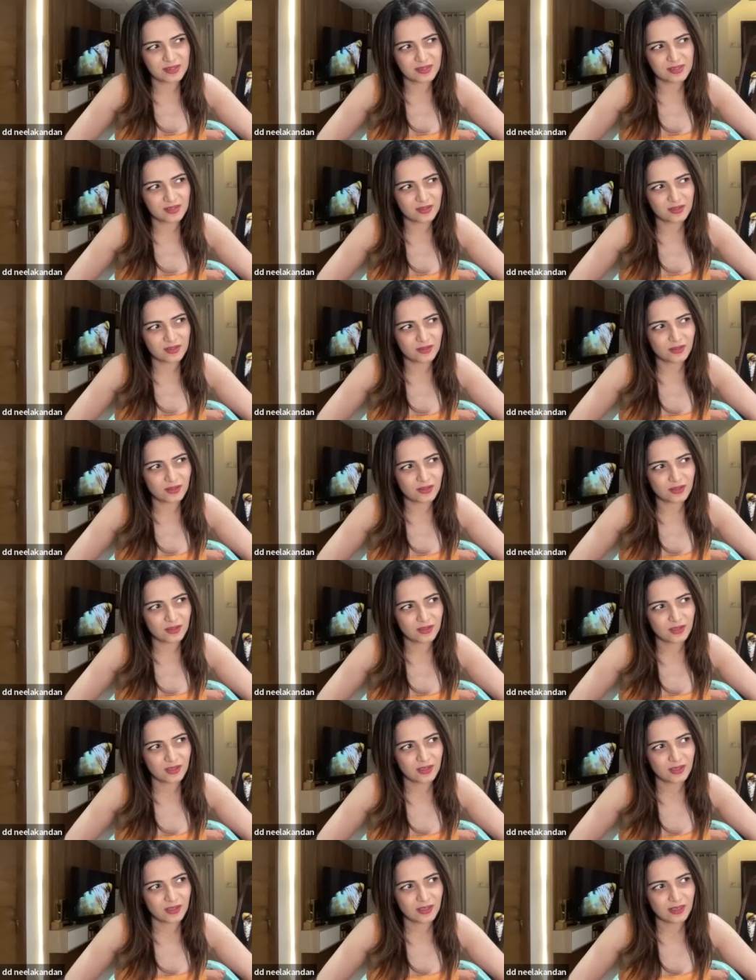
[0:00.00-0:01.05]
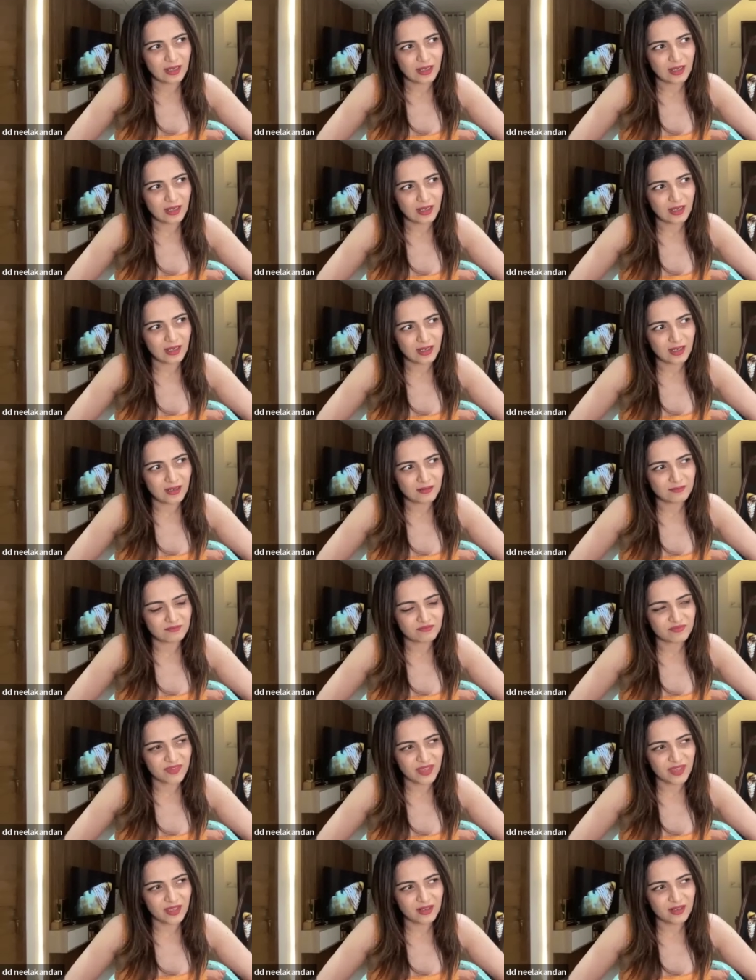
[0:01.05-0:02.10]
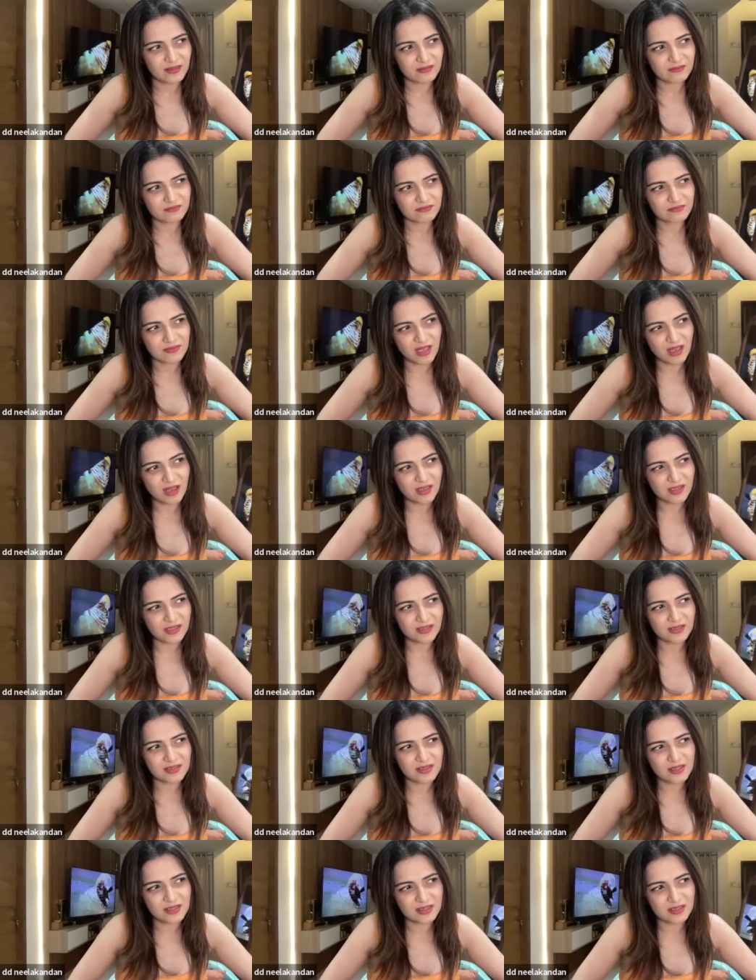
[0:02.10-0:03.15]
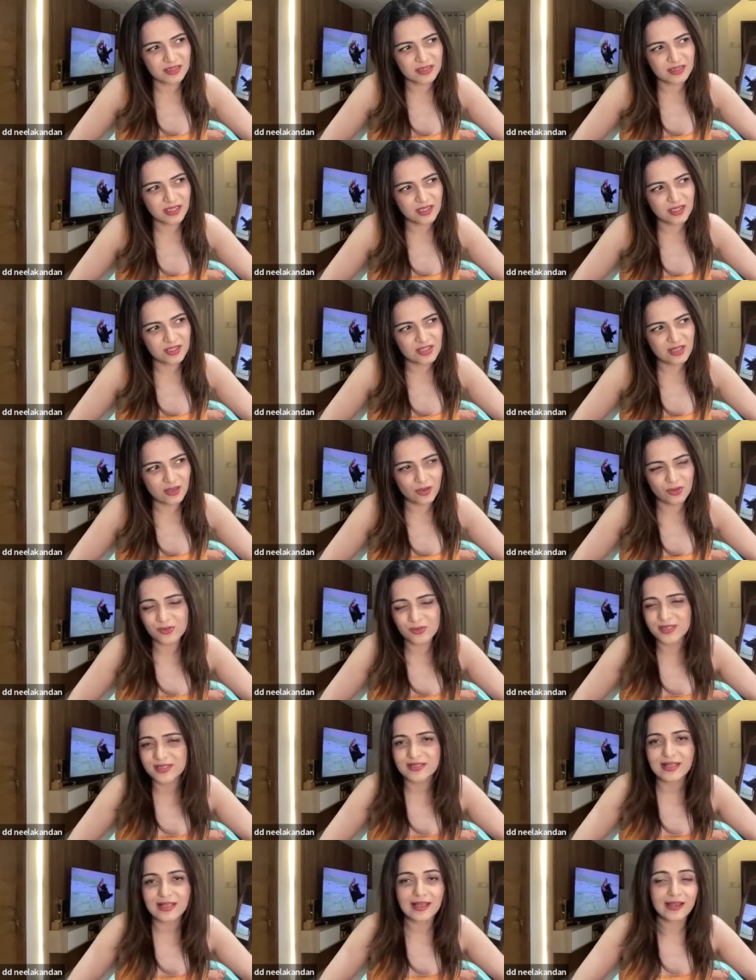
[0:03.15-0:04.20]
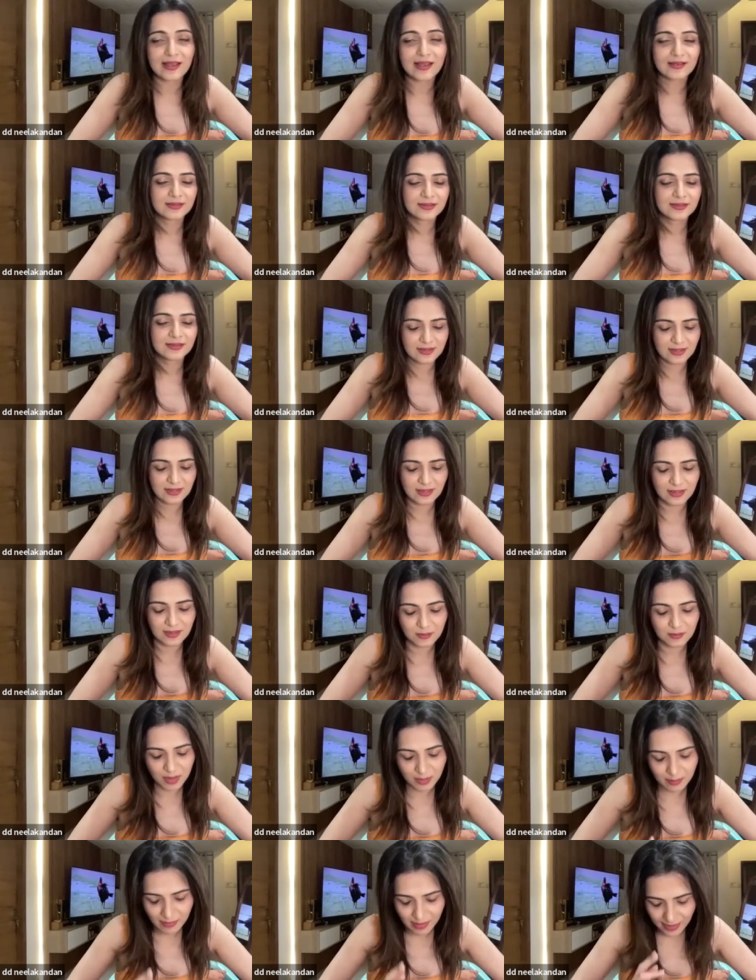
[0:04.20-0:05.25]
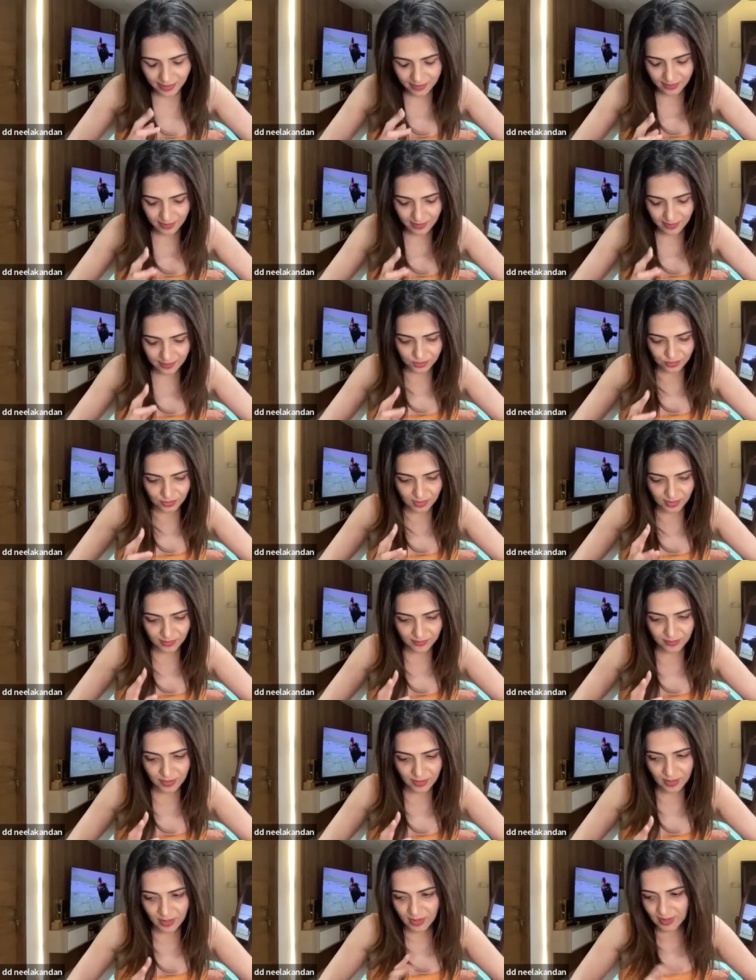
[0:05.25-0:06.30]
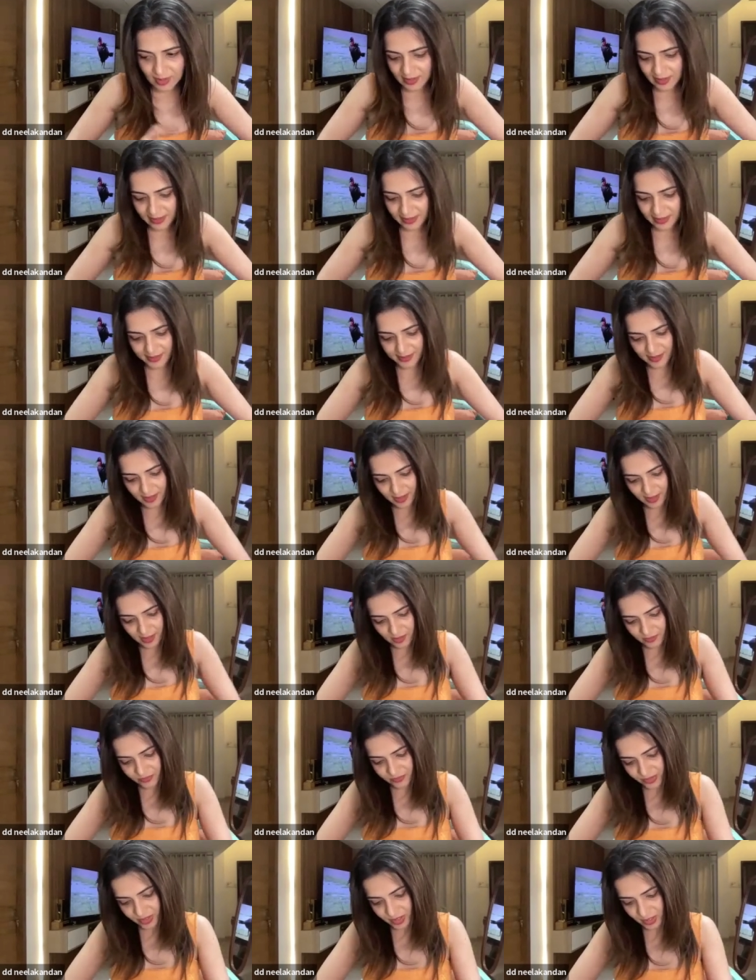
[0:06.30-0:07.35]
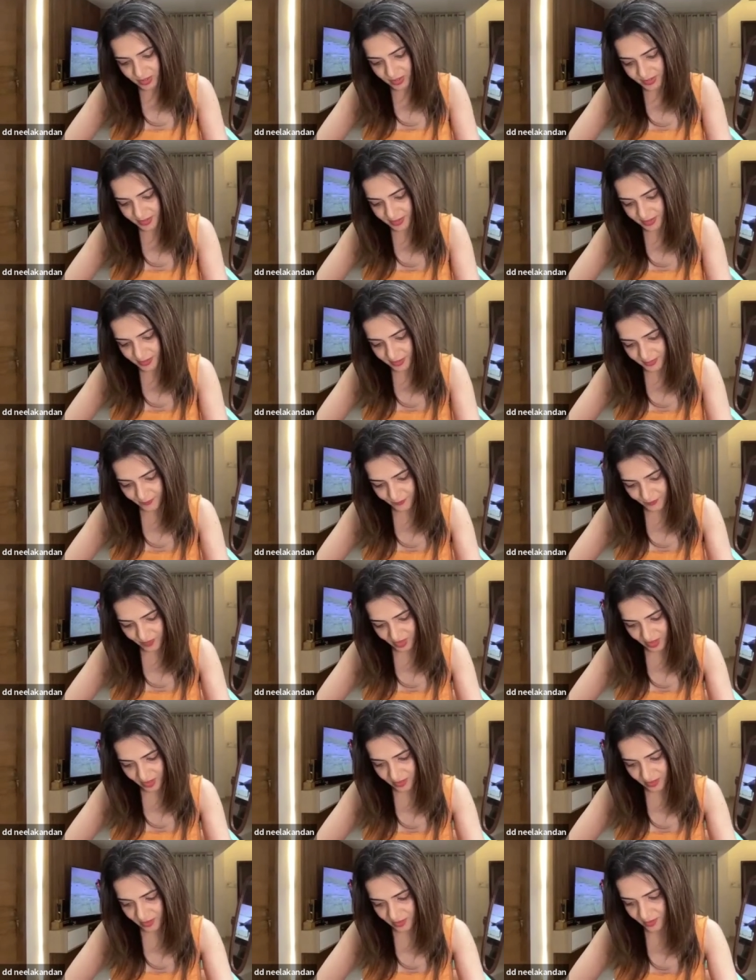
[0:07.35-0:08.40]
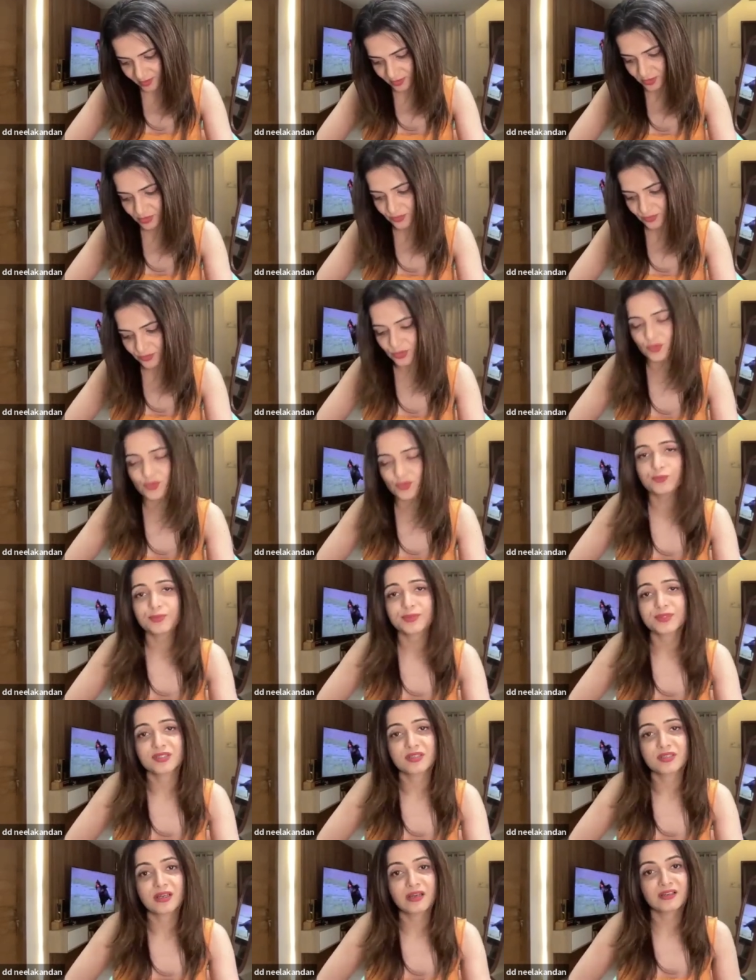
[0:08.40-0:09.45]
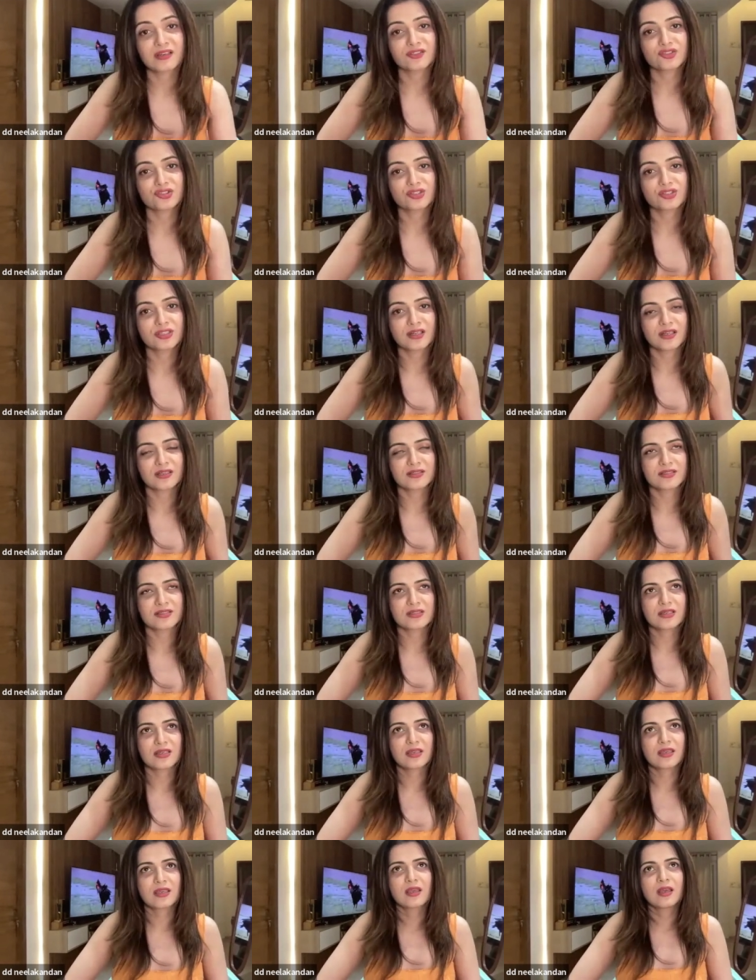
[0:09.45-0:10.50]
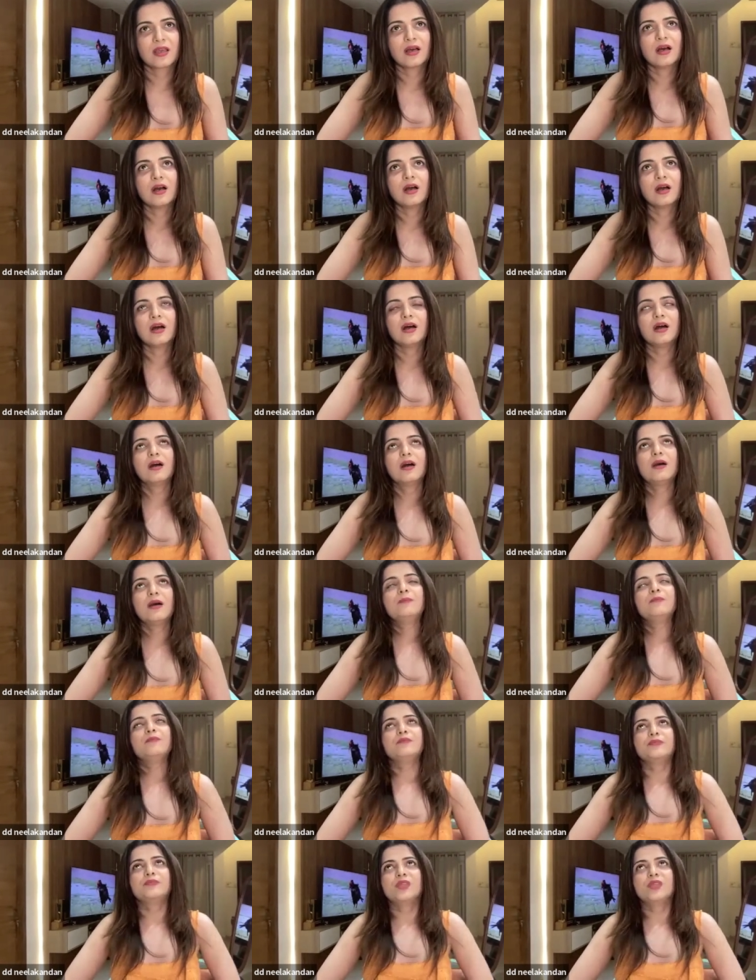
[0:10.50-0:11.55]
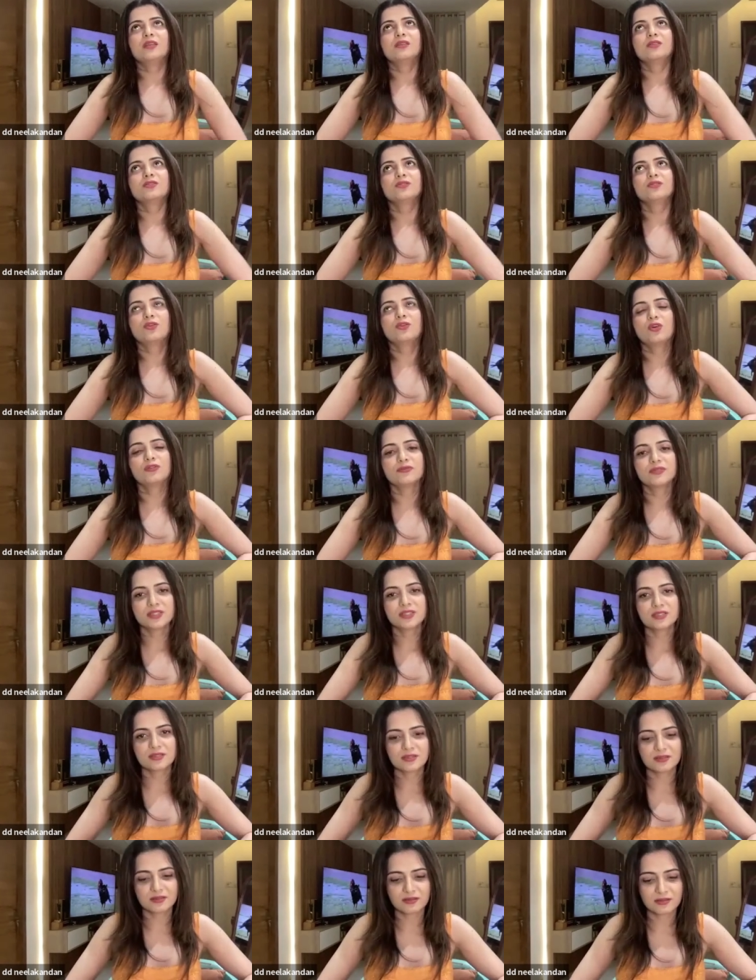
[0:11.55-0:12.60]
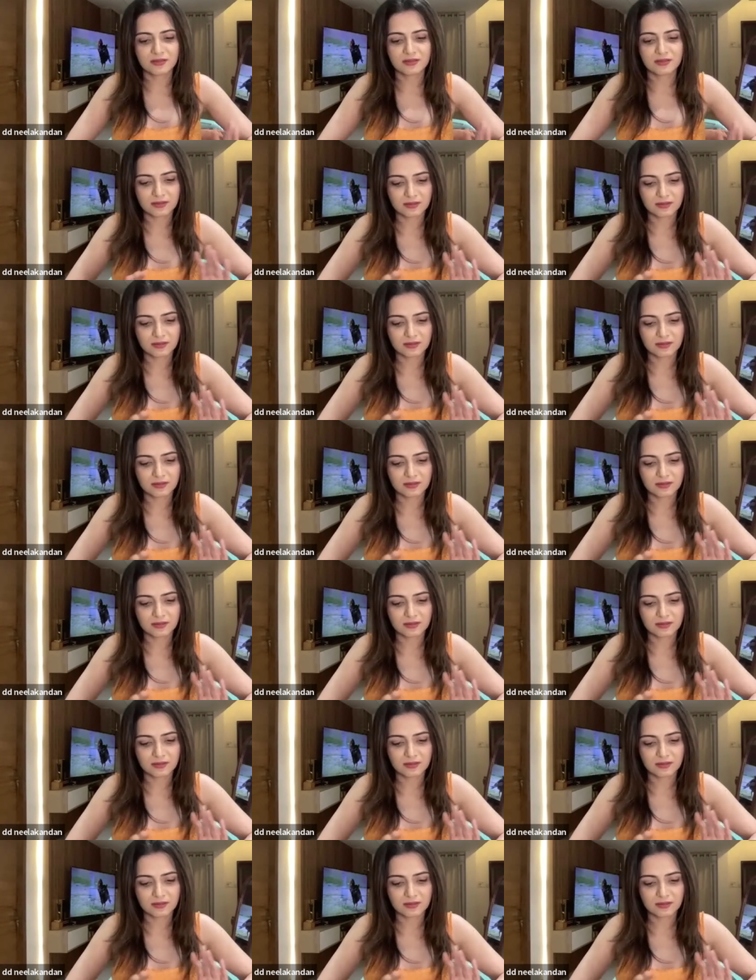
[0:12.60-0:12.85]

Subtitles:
So, and until a certain age, I always had this thing in my mind that, I have heard in an interview, superstar Rajinikanth say that, always